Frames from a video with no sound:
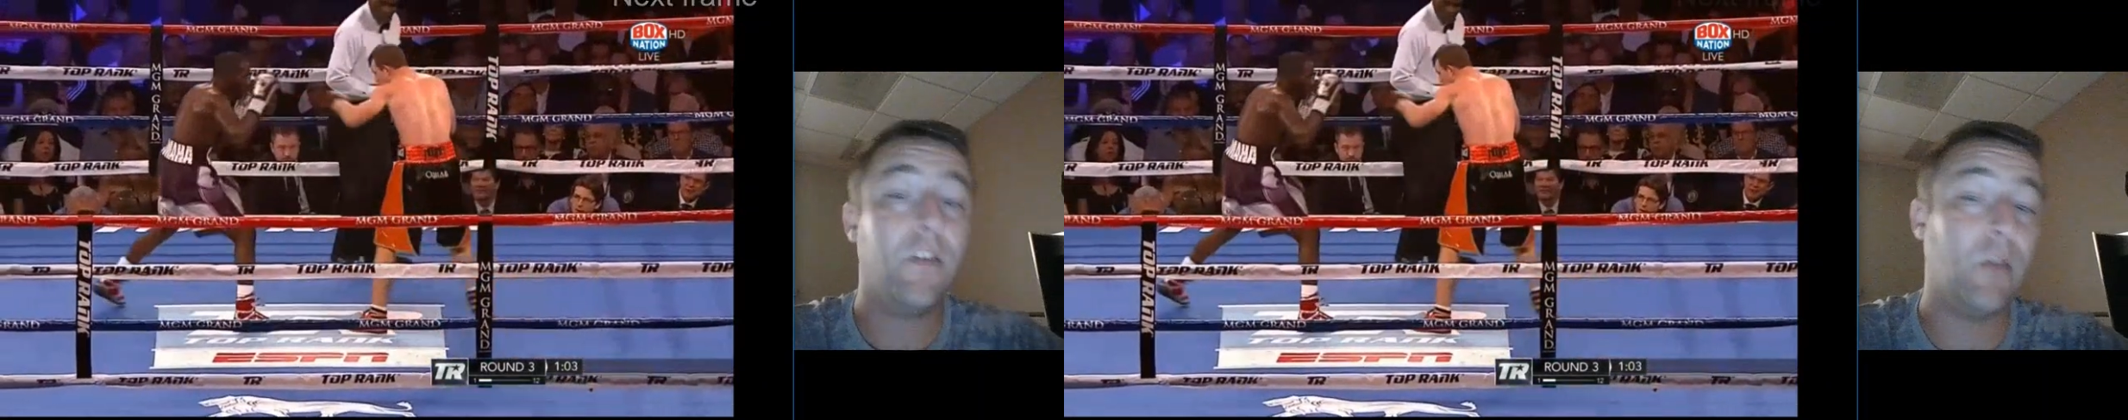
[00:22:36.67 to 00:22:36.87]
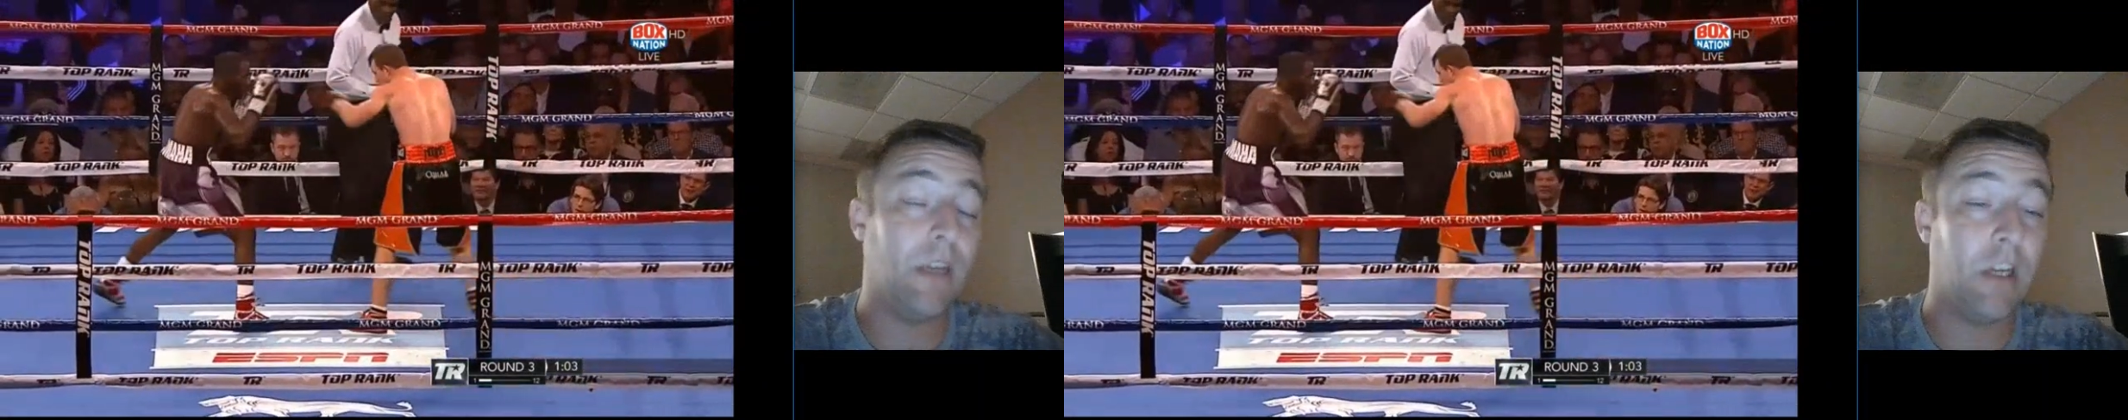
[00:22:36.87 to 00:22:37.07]

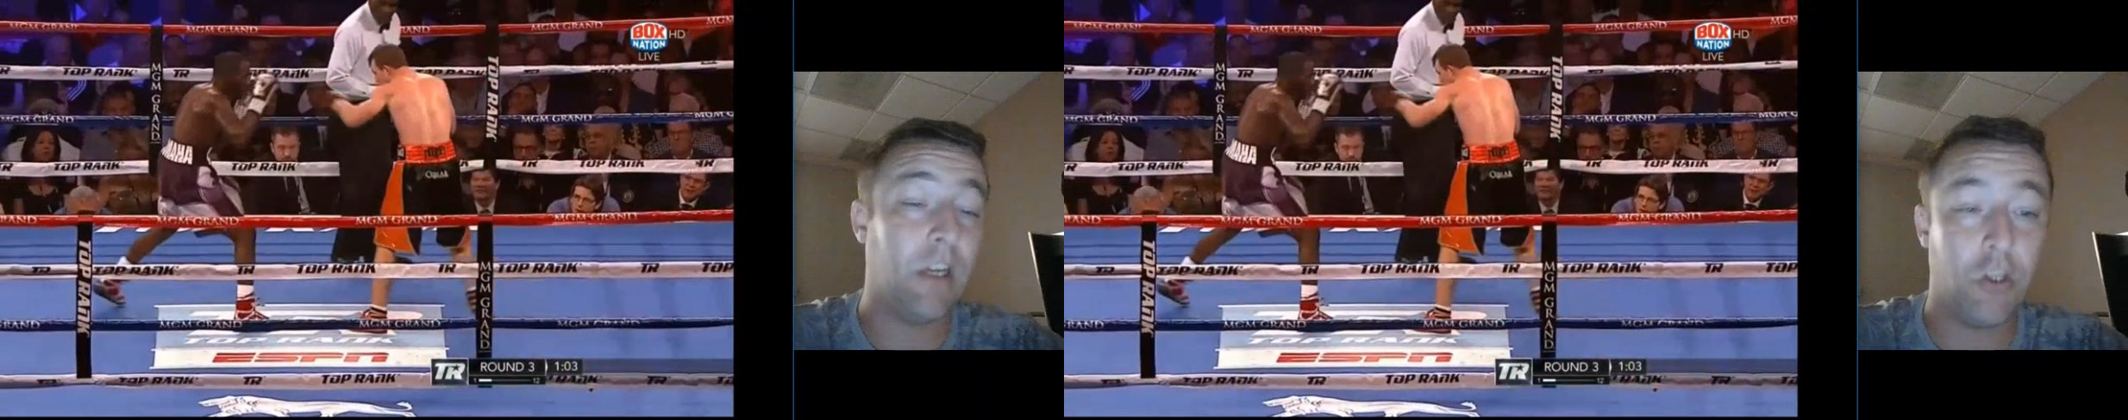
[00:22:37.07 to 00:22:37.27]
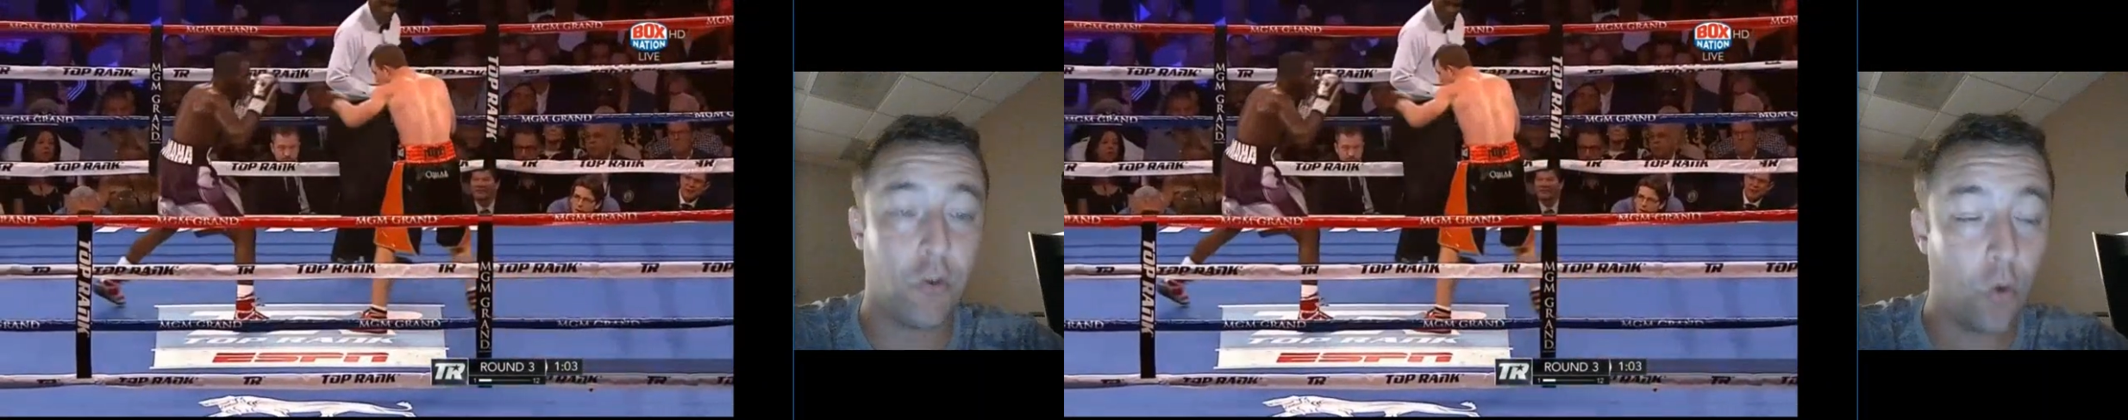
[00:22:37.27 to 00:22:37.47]
so he can
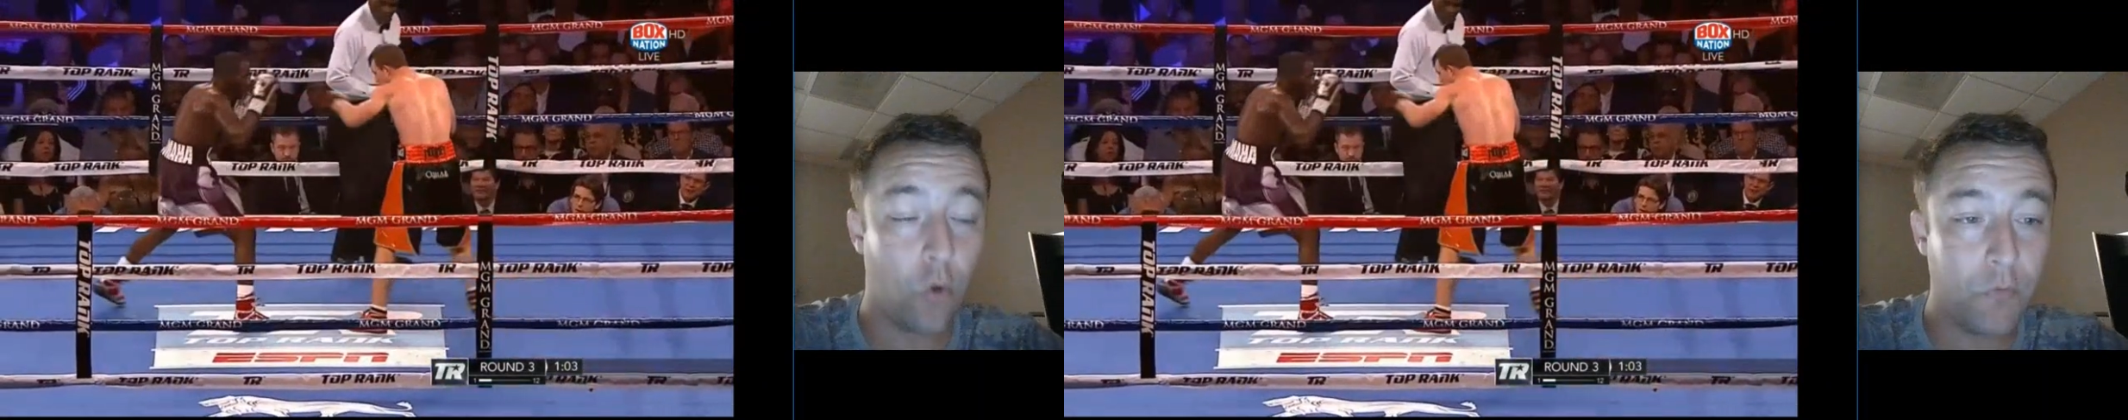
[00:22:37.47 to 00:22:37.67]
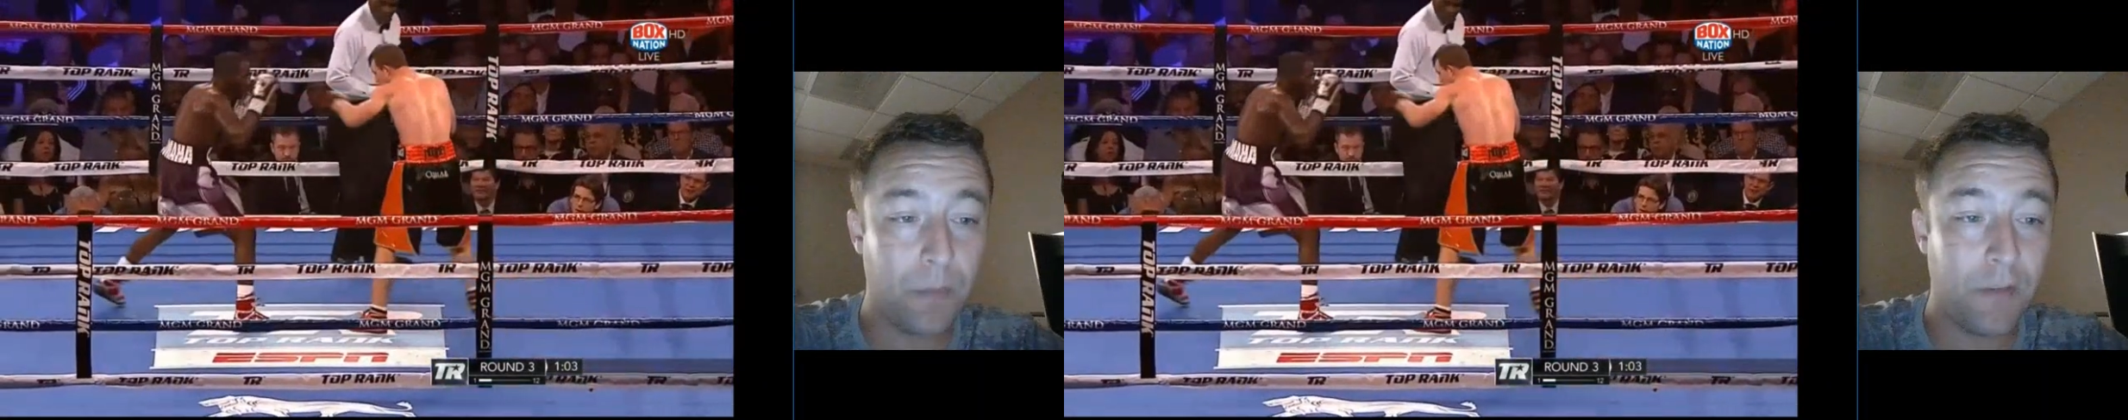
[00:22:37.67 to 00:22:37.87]
control
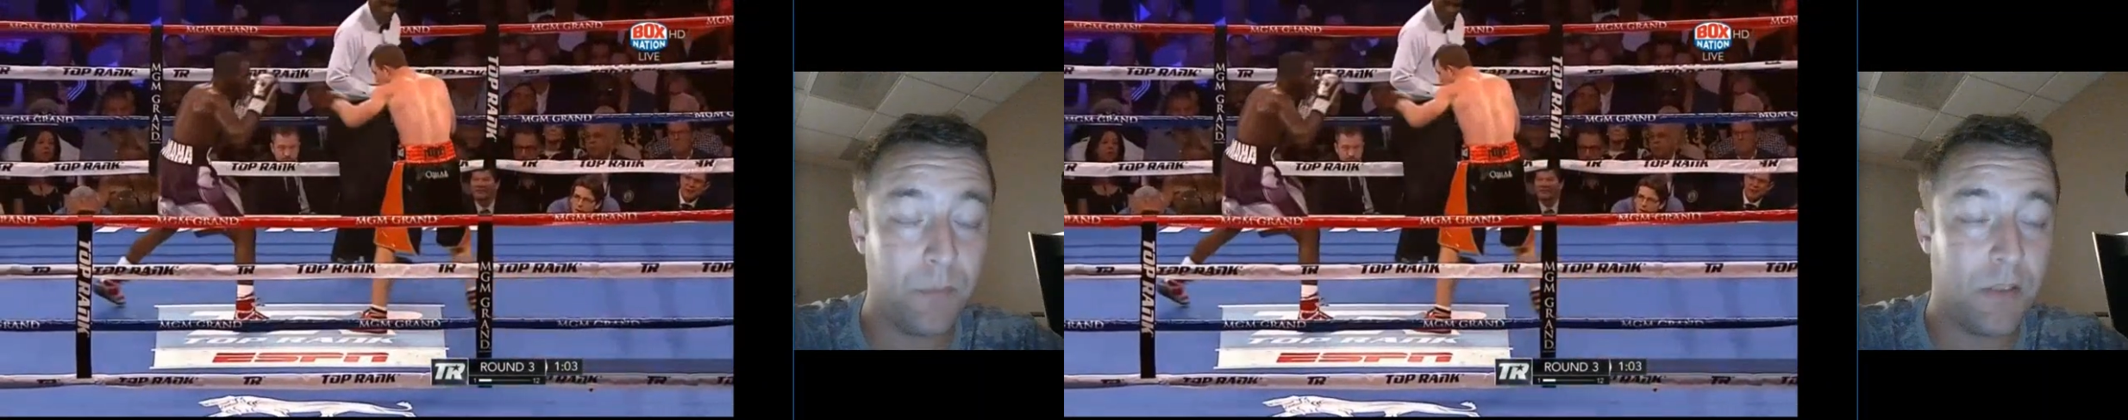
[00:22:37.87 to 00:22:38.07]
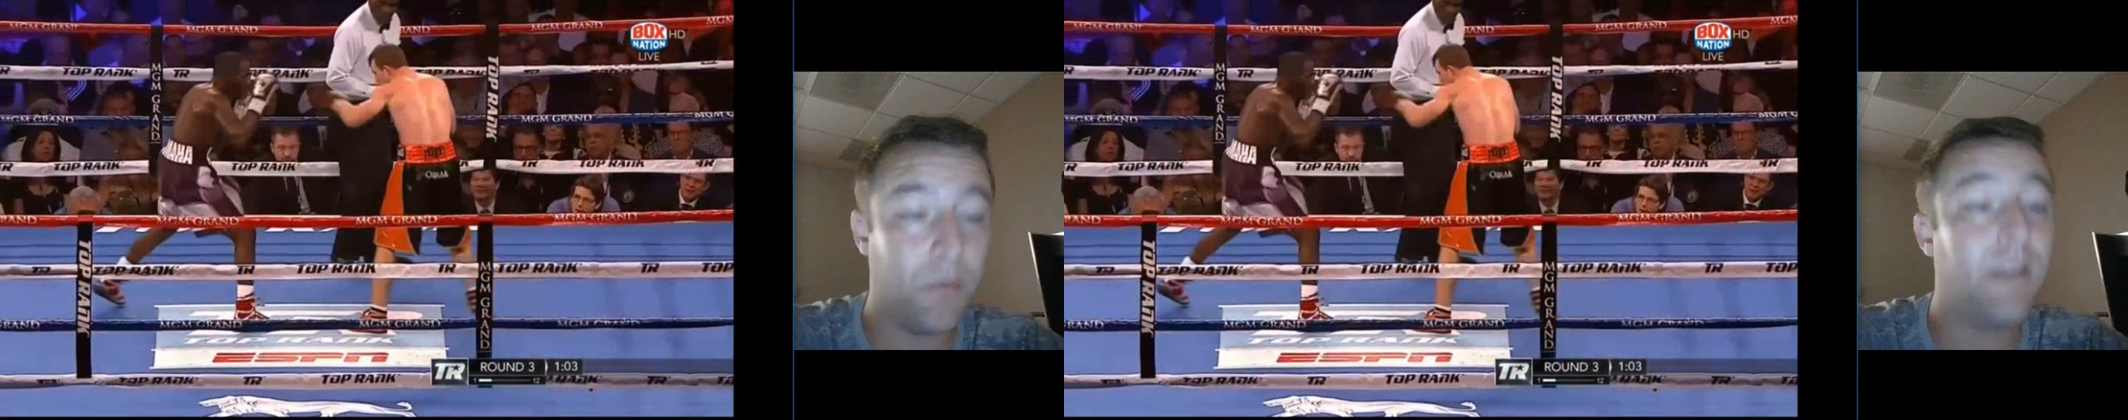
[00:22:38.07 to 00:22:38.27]
the space
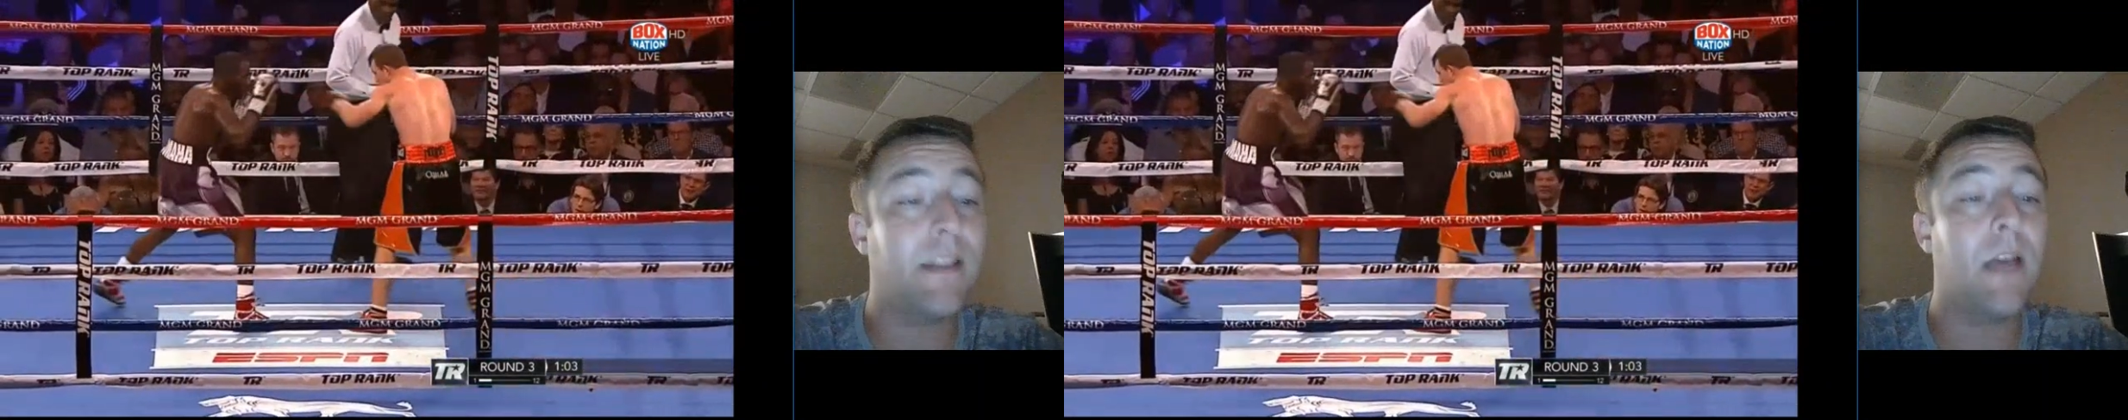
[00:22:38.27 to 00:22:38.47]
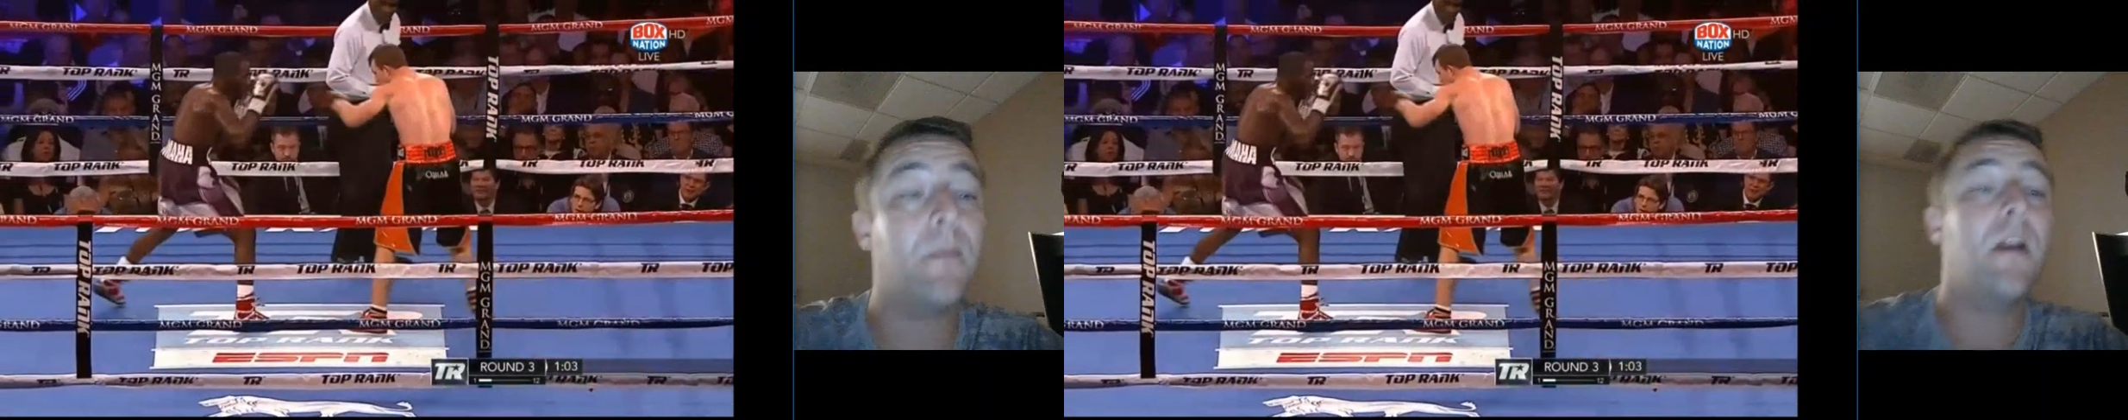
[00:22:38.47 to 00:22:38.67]
between
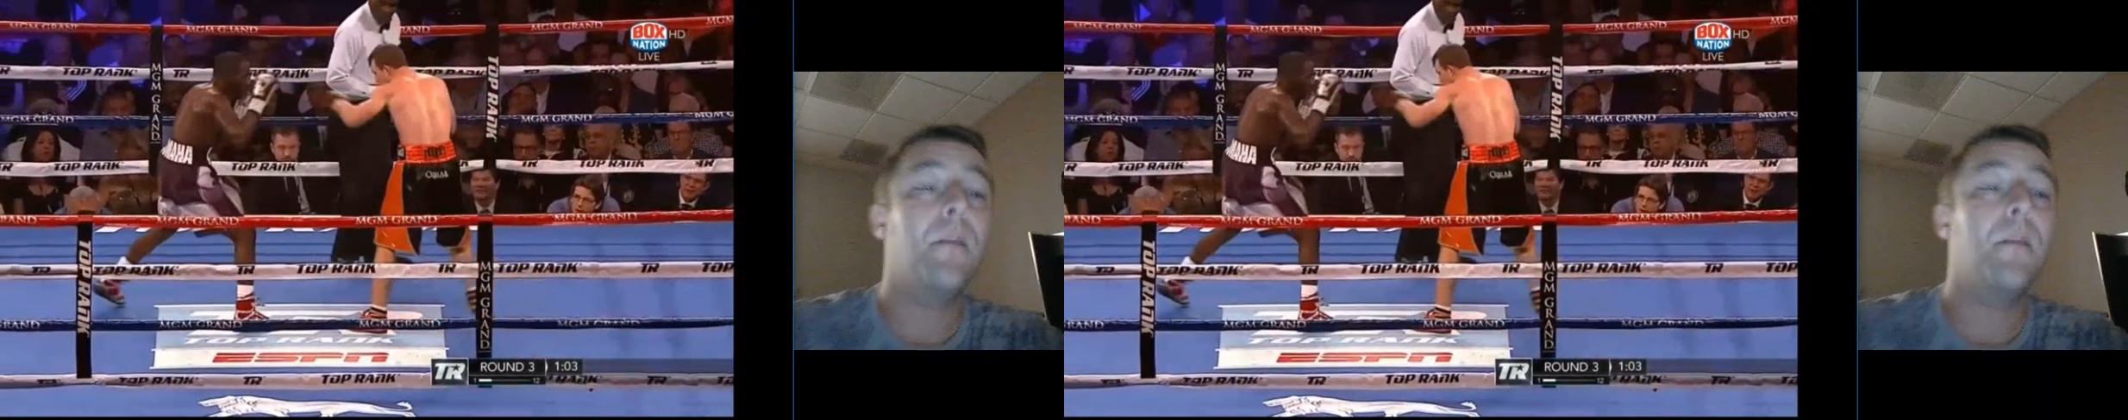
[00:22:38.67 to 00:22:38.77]
them